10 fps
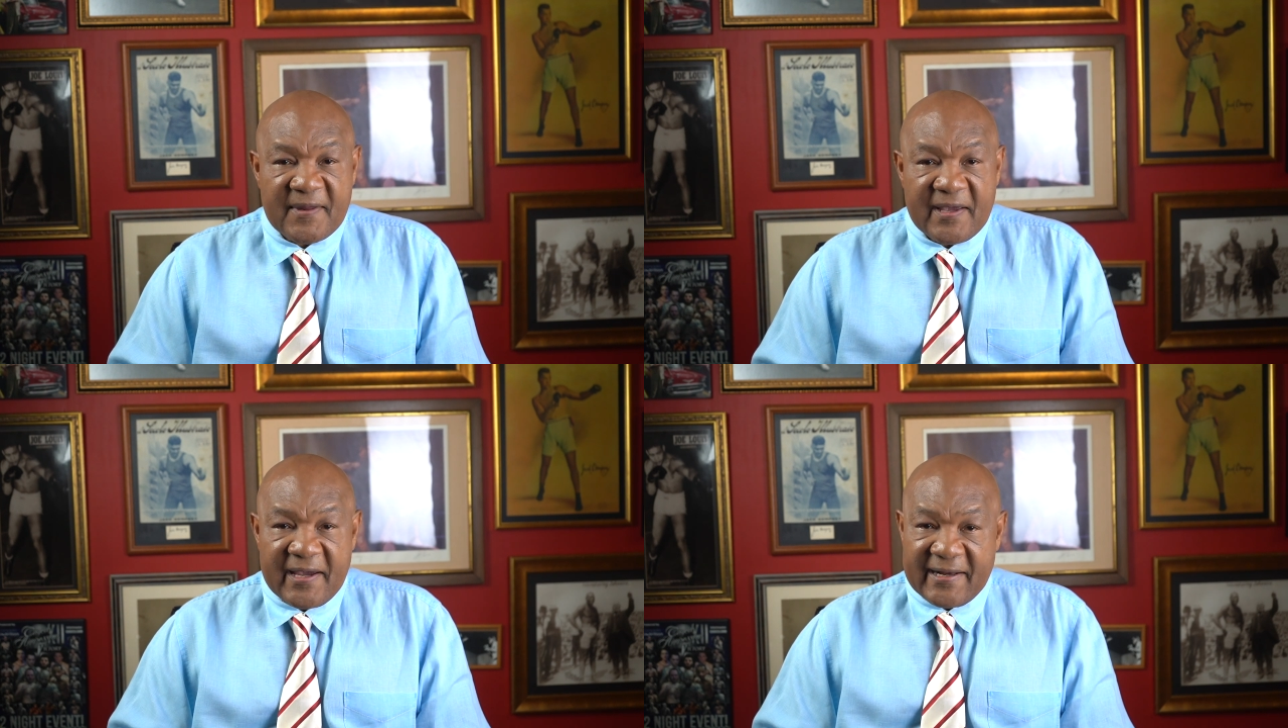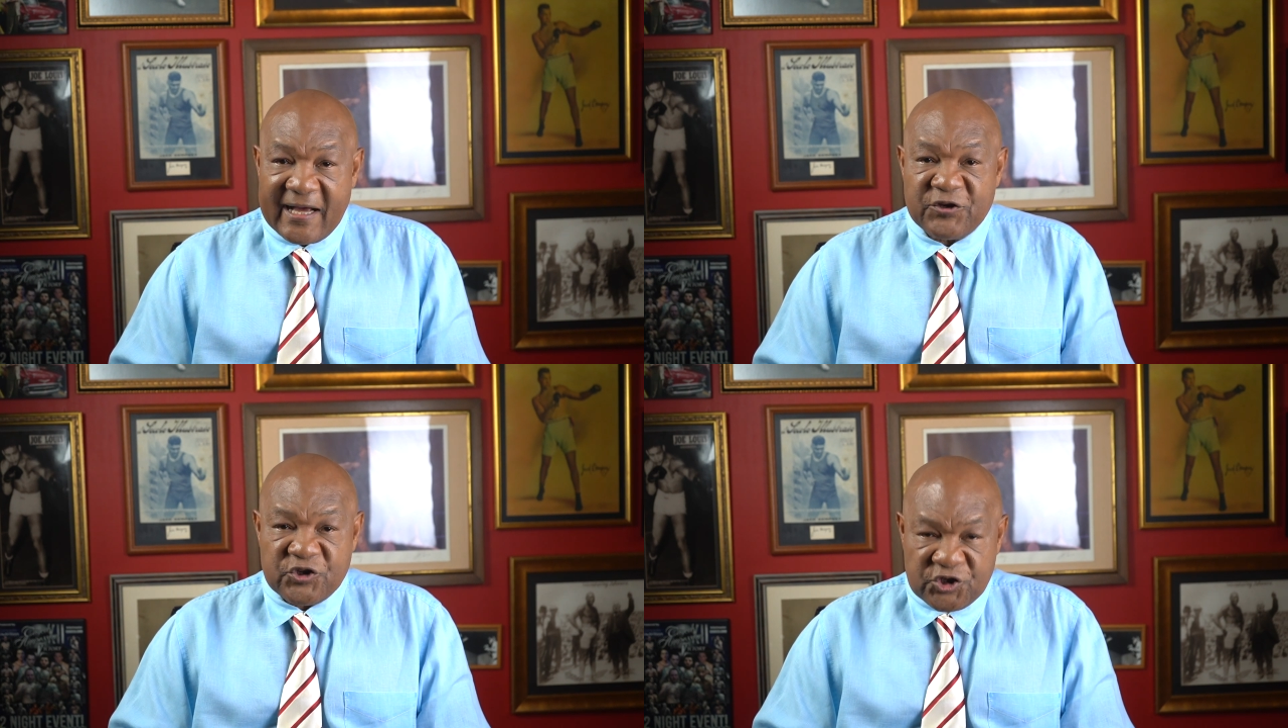And
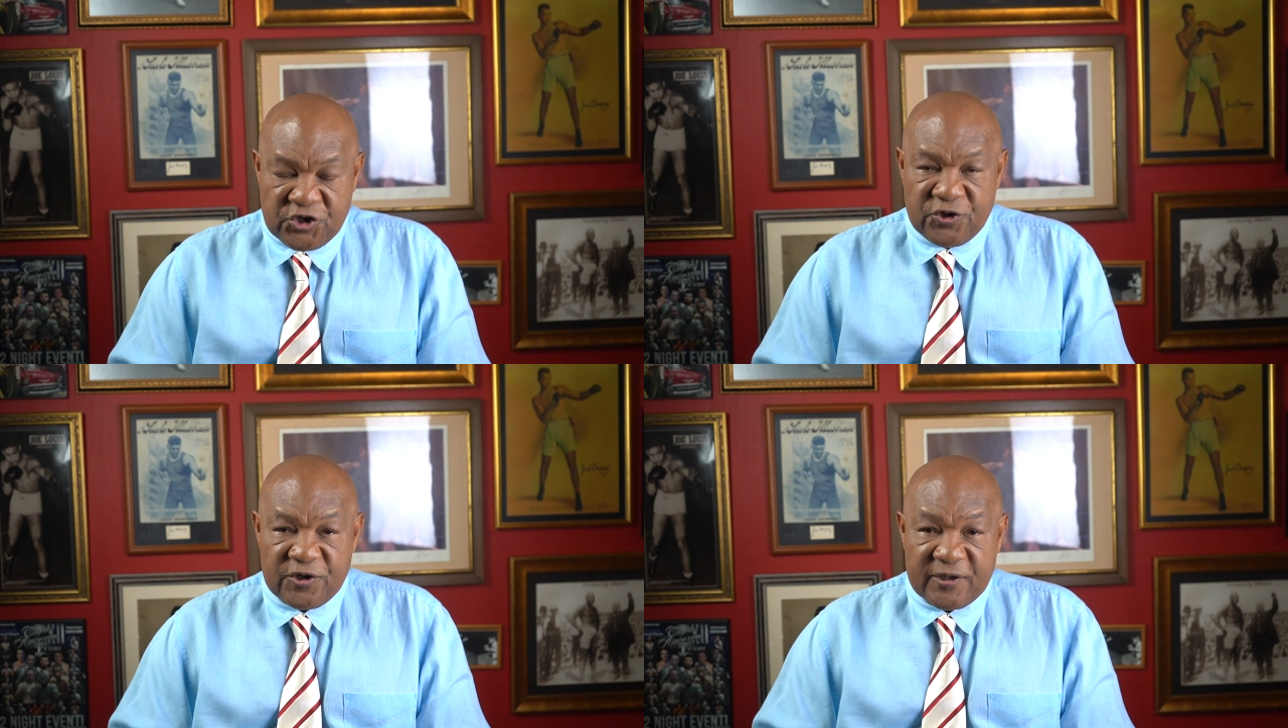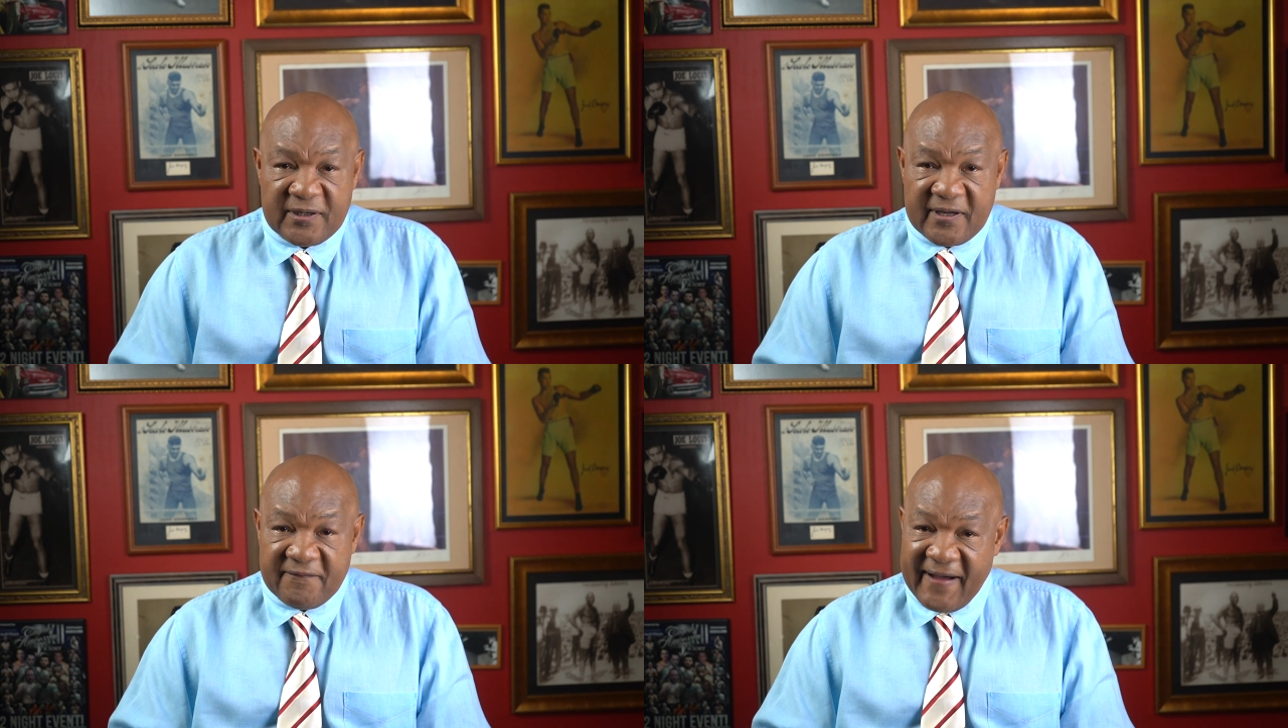I sure,
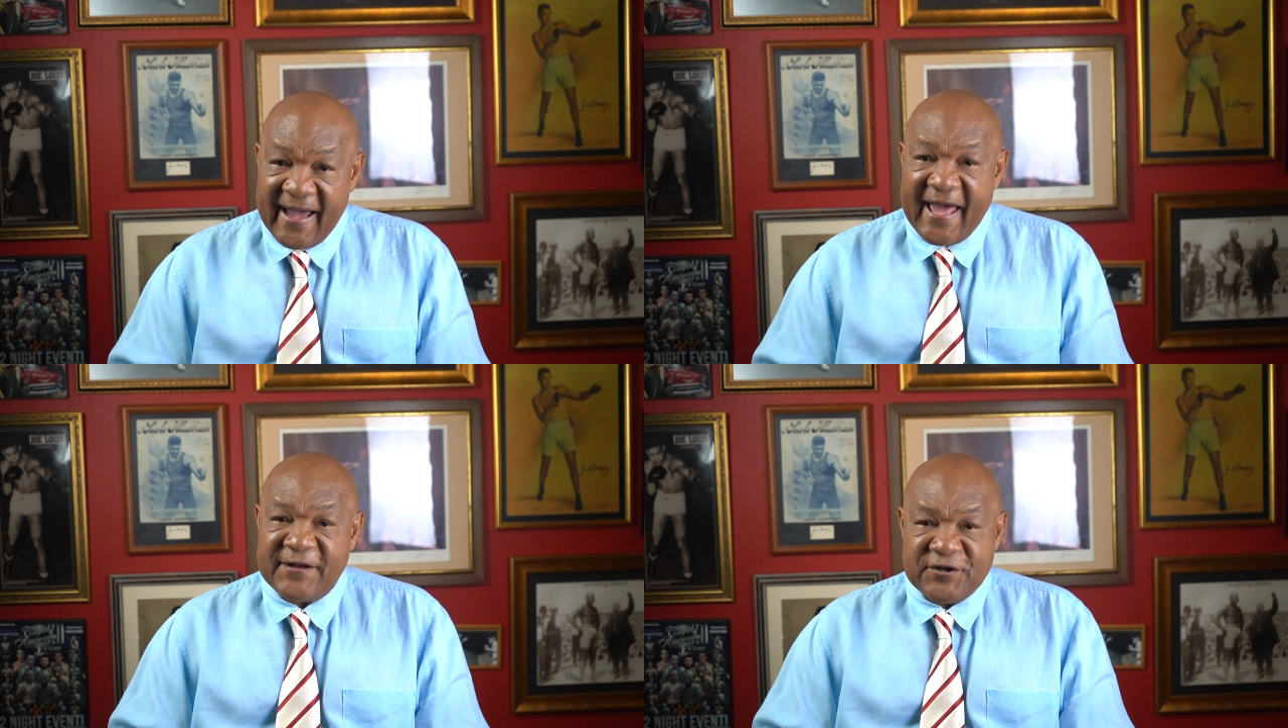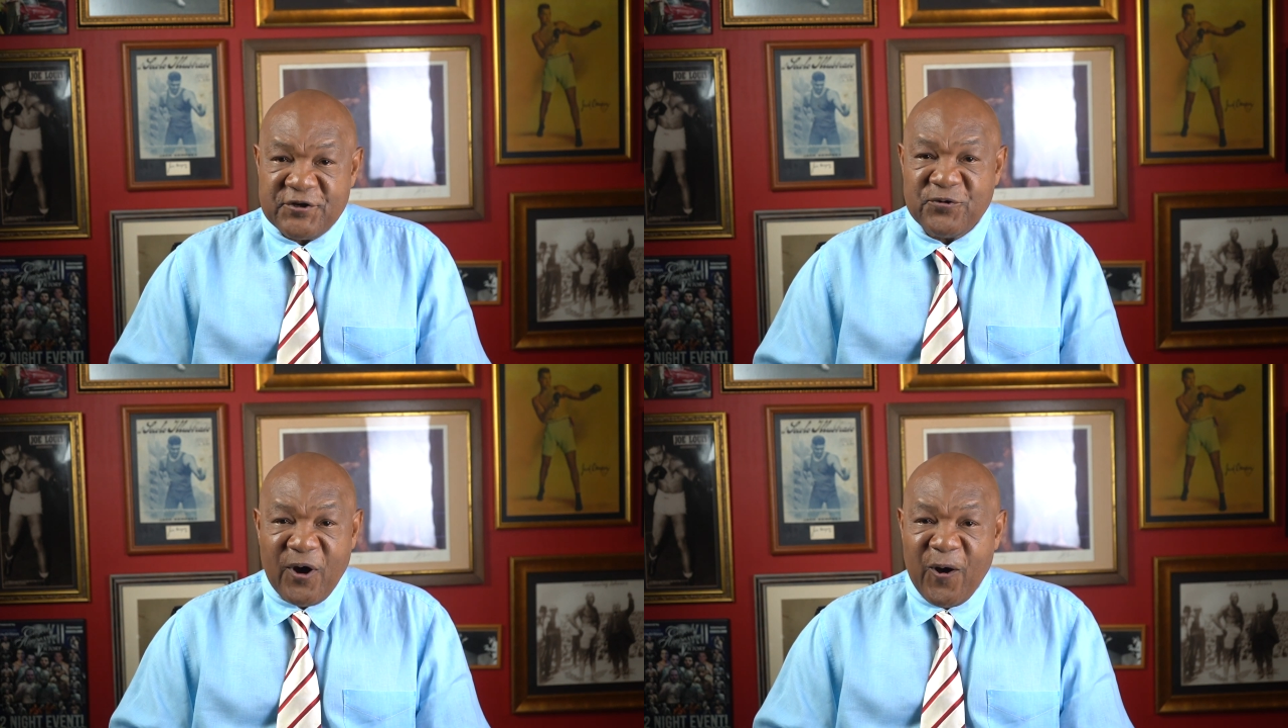if I had to
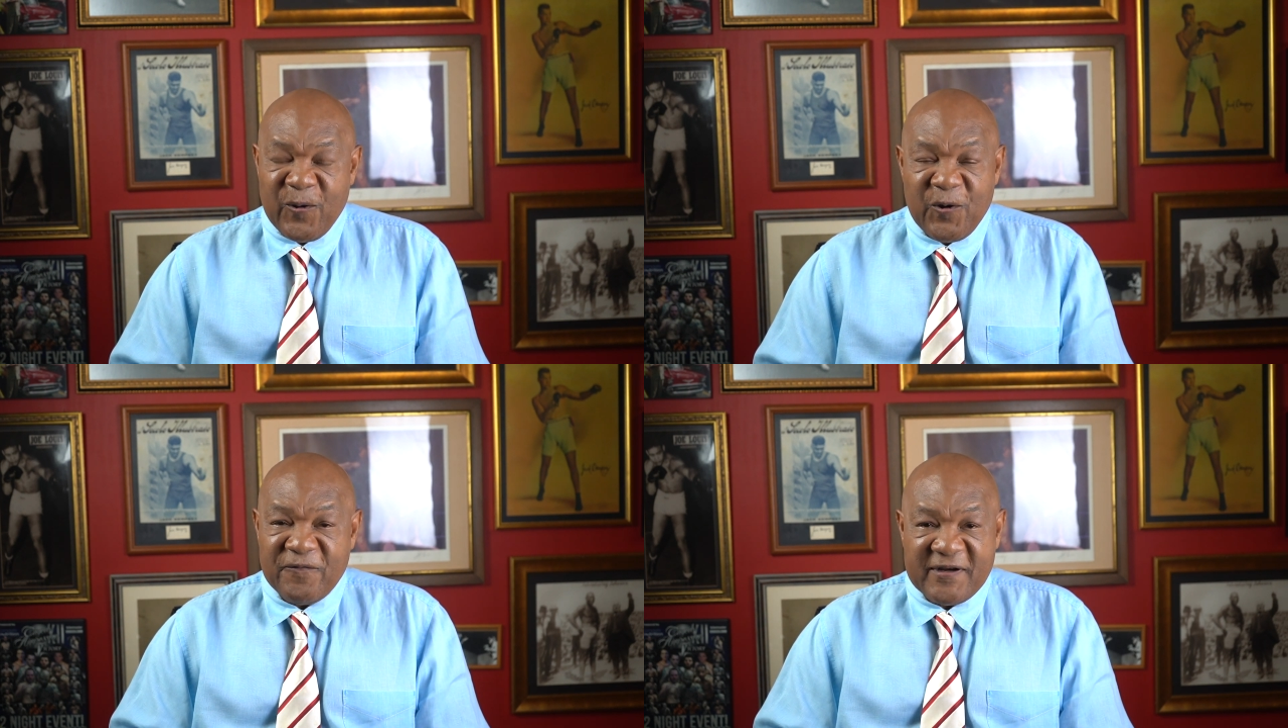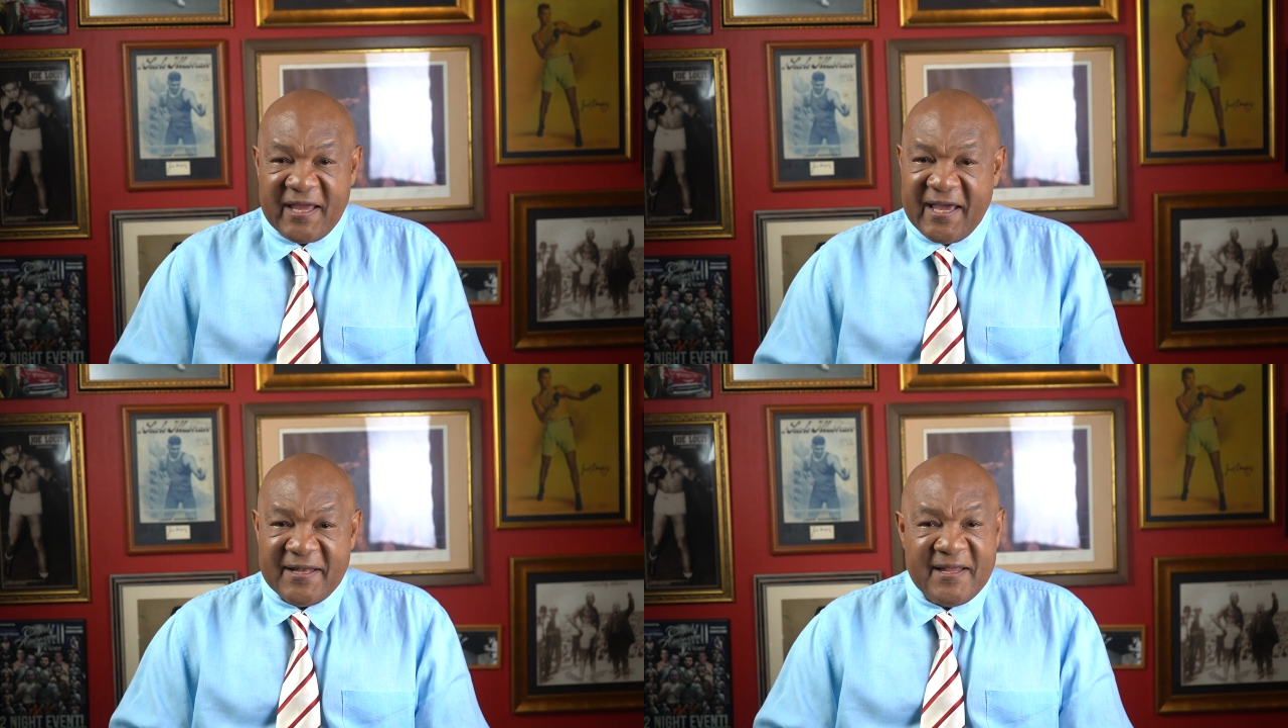do all over
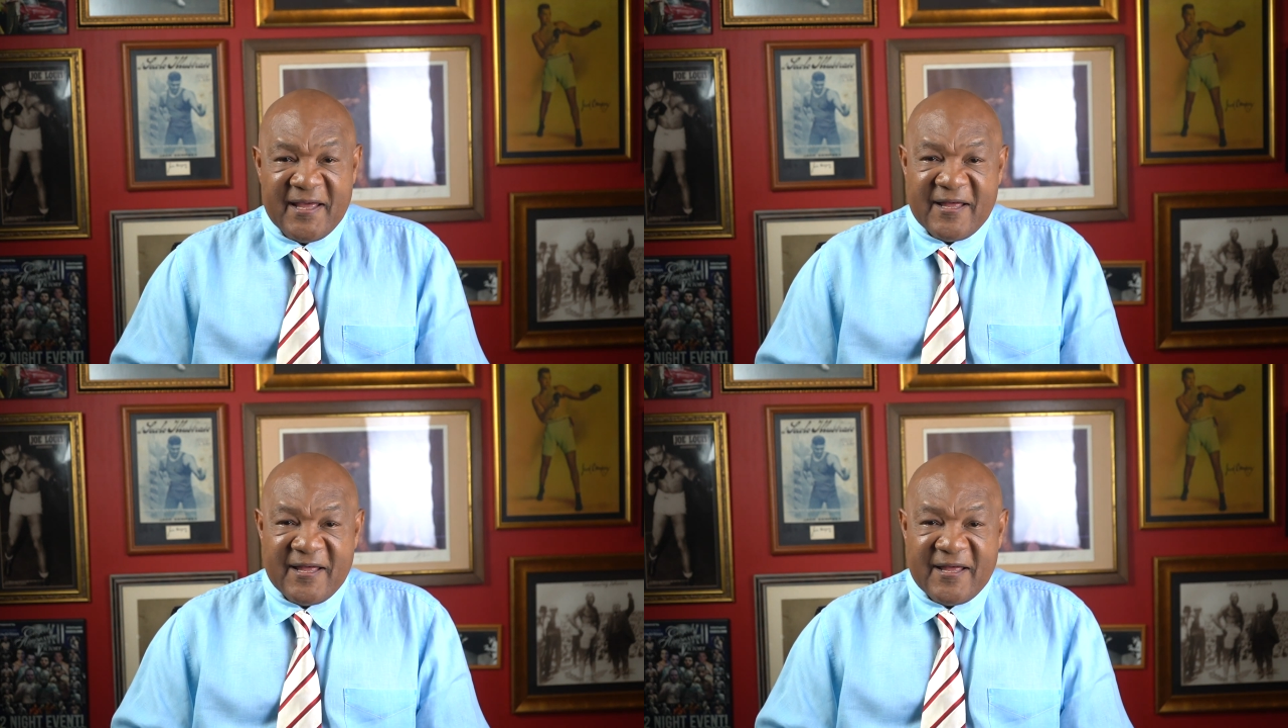again,